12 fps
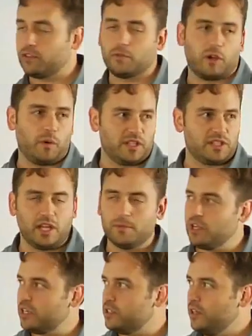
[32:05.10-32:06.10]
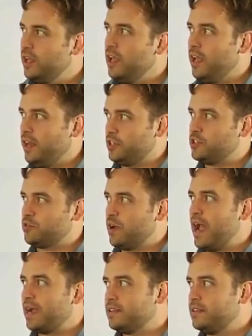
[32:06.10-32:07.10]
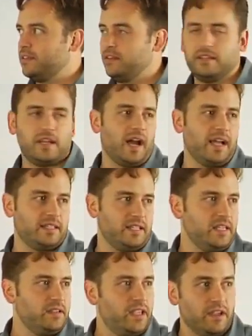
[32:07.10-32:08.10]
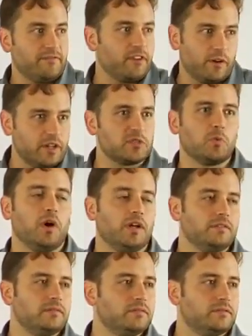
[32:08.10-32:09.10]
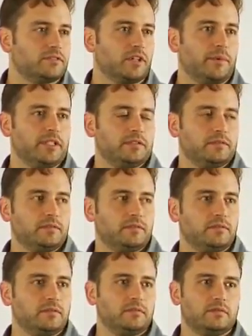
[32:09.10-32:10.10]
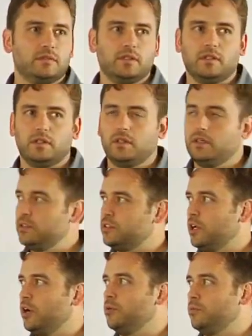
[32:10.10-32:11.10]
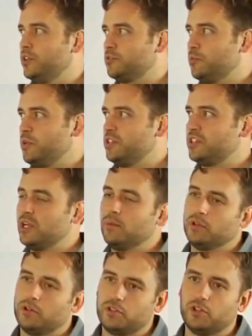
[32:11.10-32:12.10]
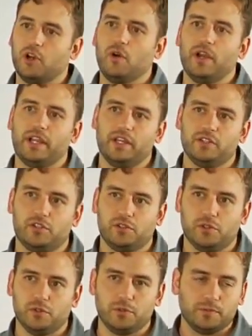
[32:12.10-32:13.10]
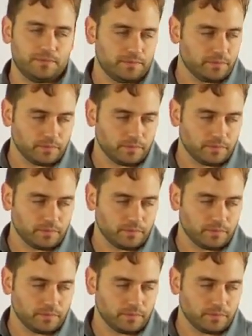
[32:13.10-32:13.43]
request object and extract the ID, if there is one, from it. So this would be similar to going into,